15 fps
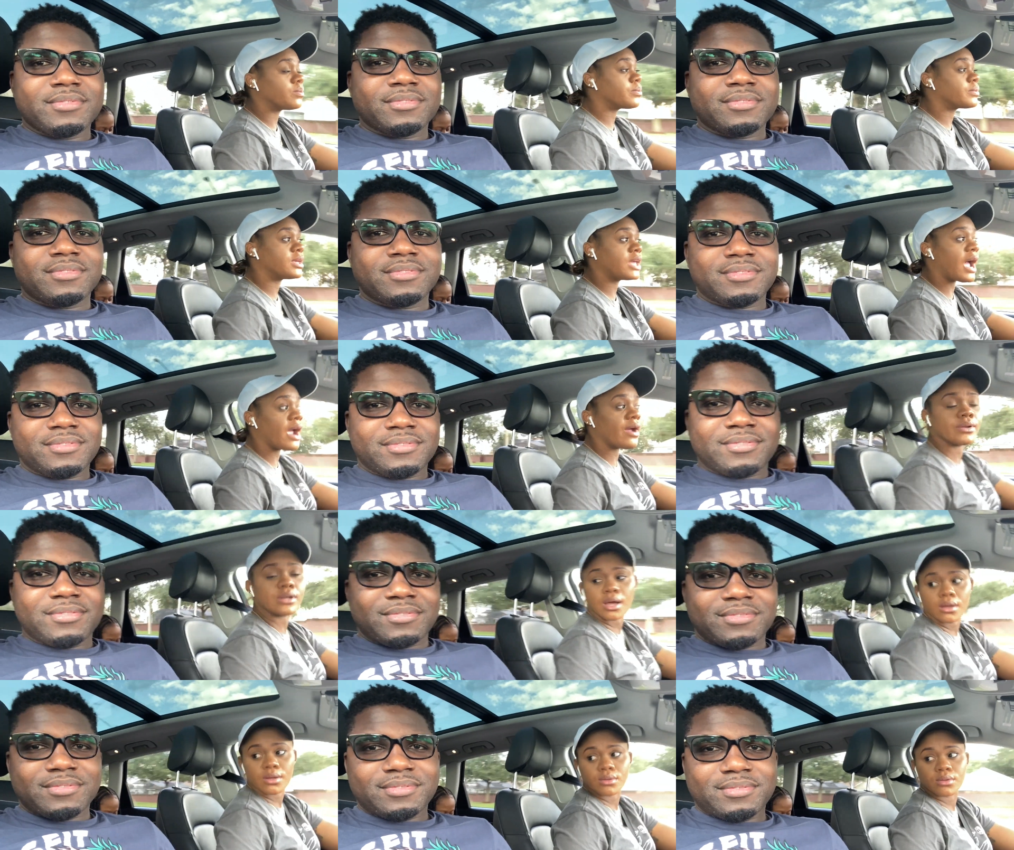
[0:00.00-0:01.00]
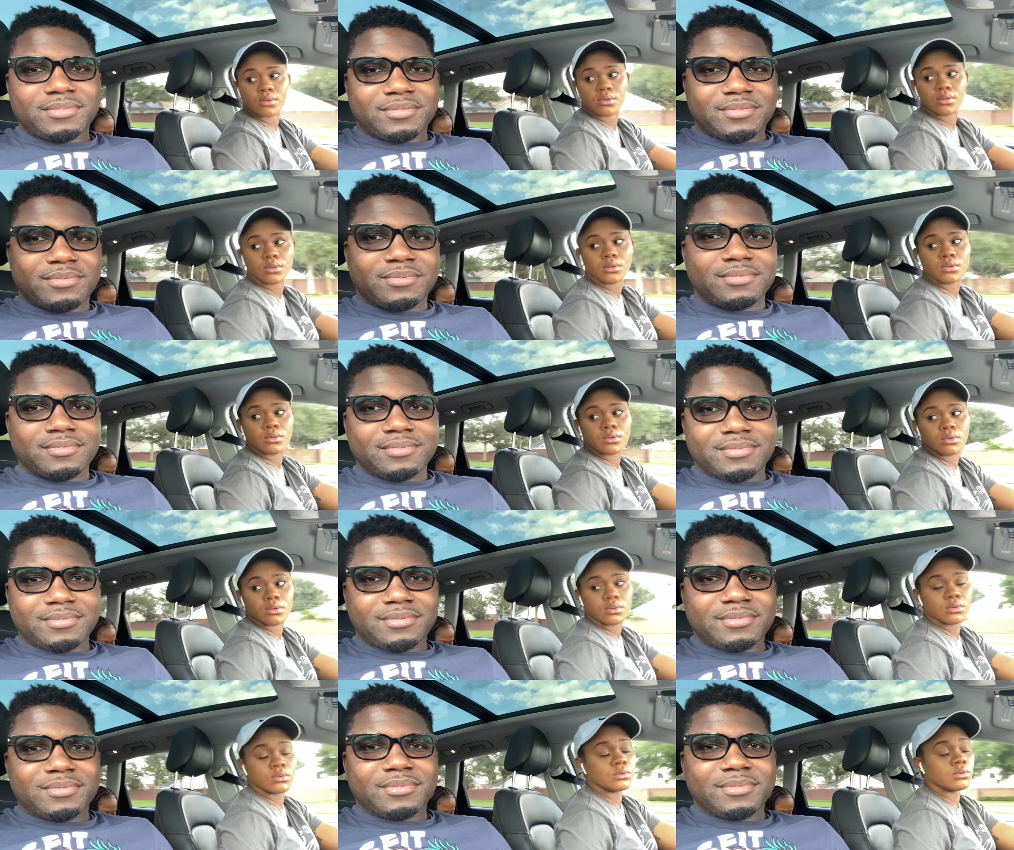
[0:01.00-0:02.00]
Speaker 1: care, you
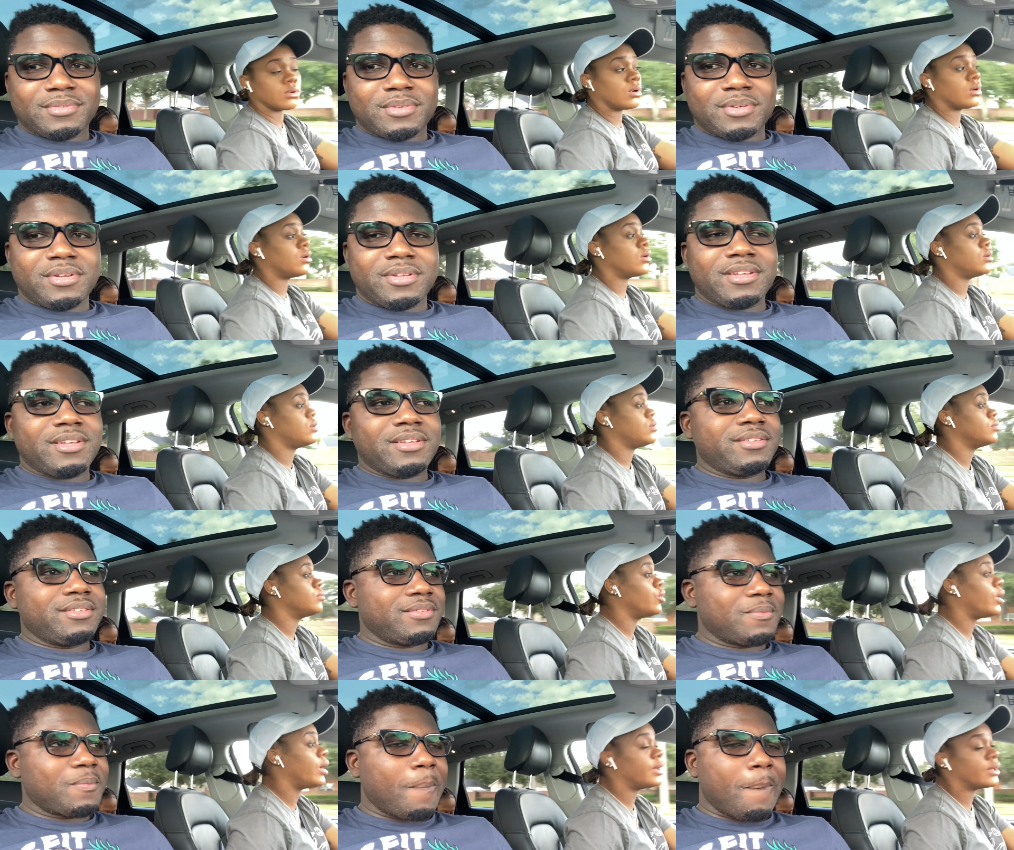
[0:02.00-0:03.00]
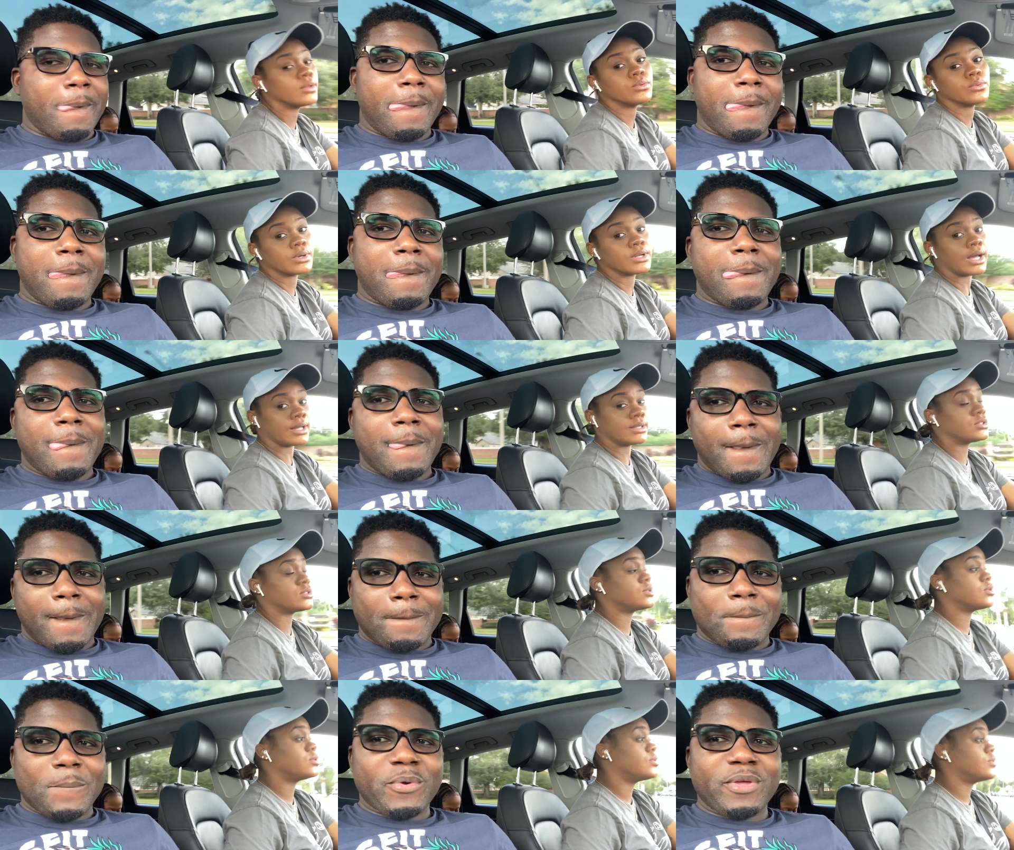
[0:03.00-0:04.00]
Um, oh, yeah? Why you know that?
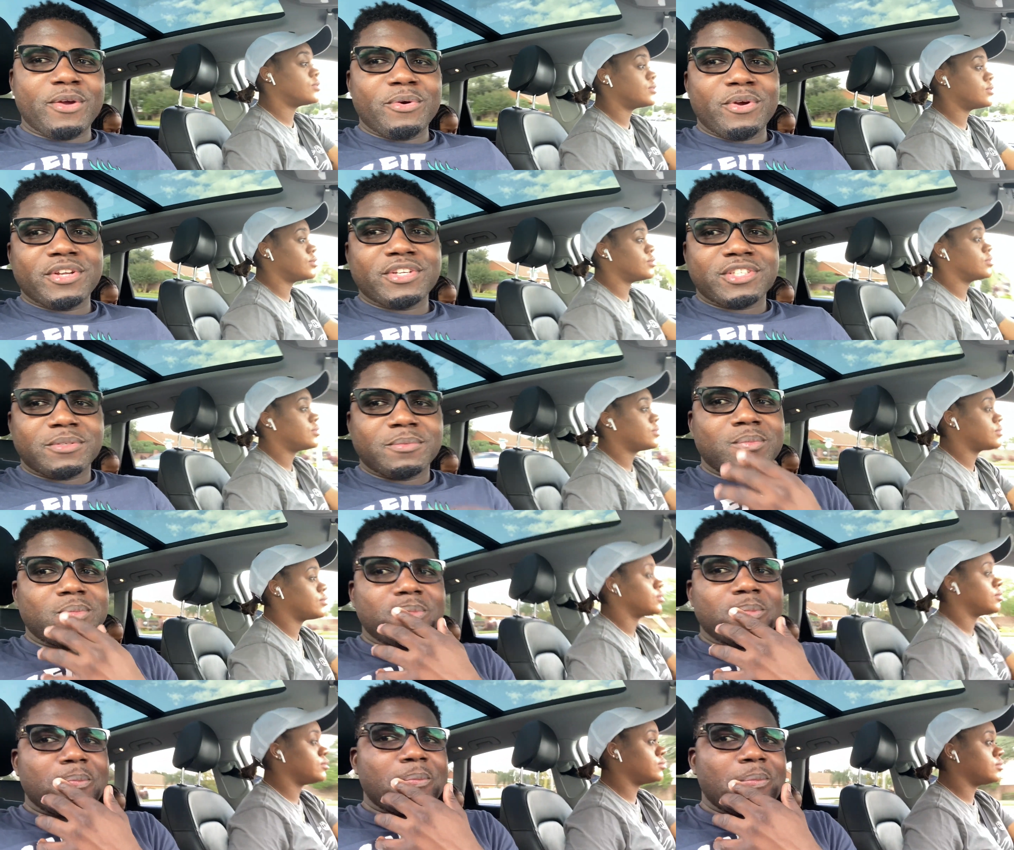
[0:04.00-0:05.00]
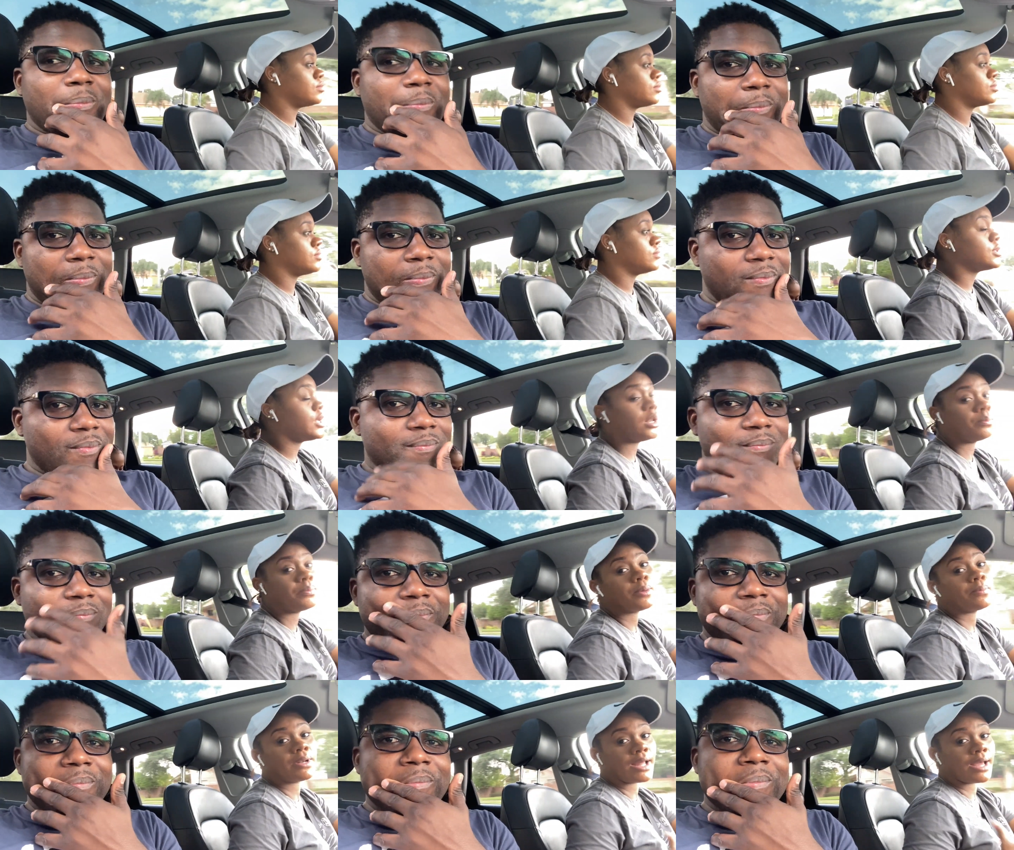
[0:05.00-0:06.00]
Where worship? Tell the
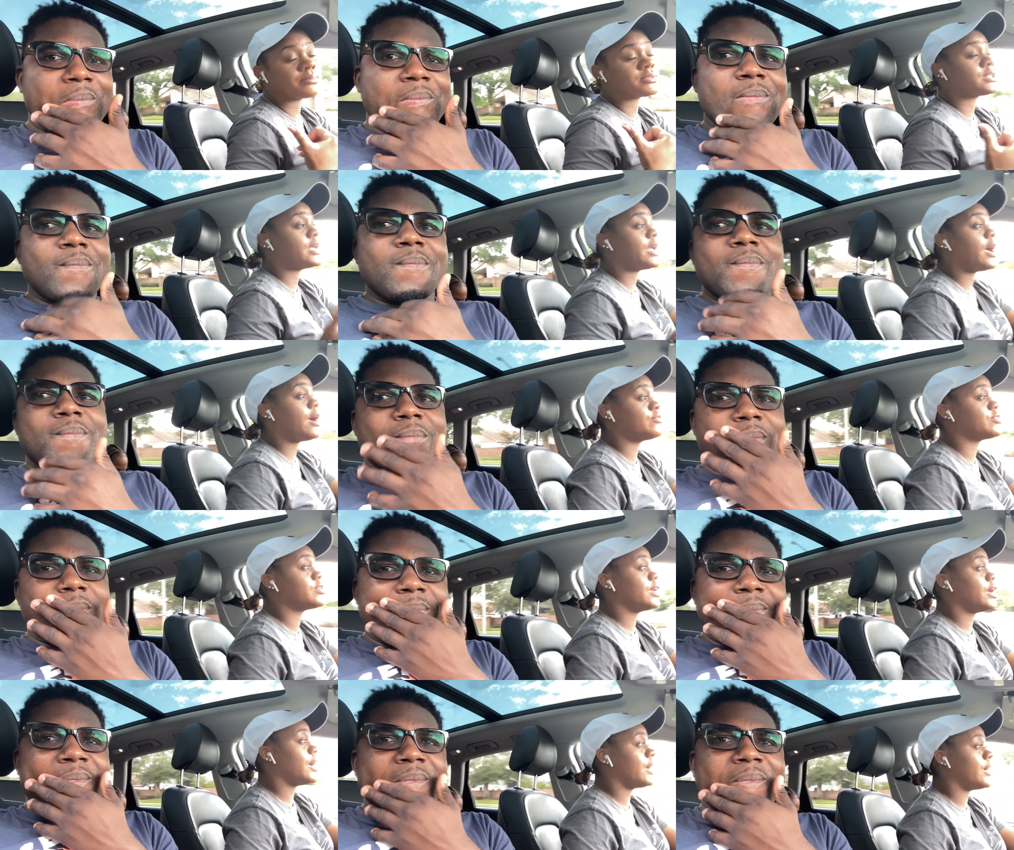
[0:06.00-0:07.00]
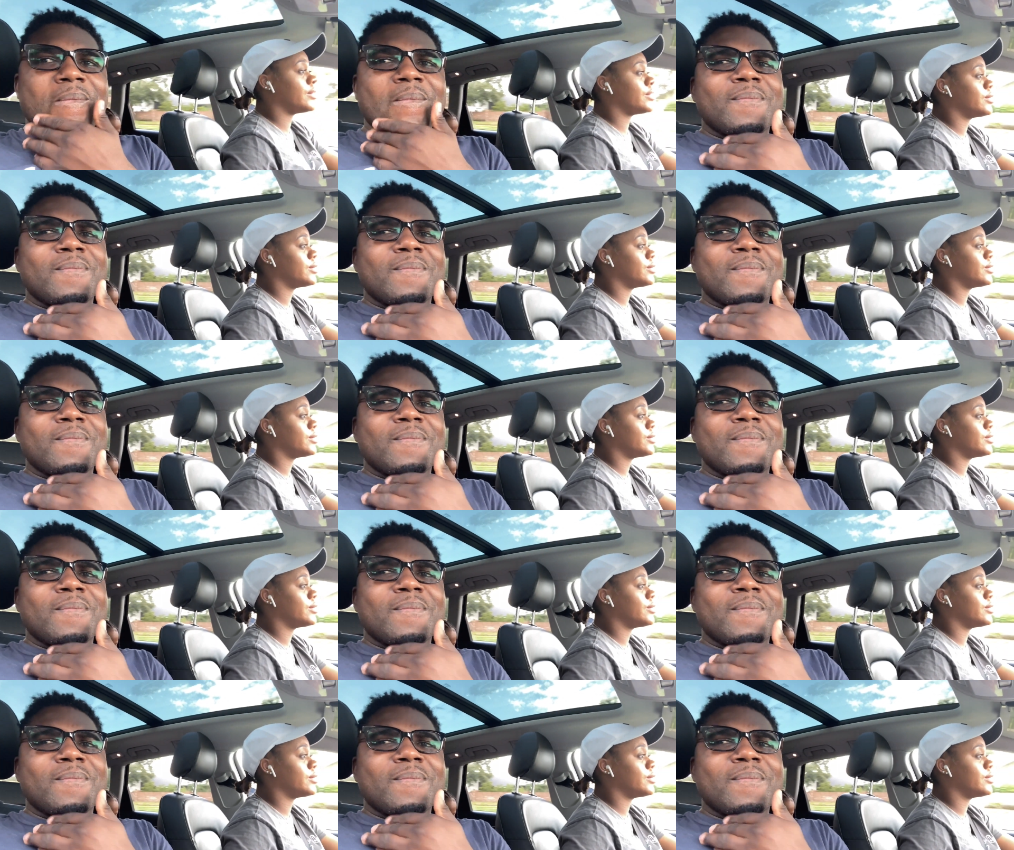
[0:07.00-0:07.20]
people them say you have care.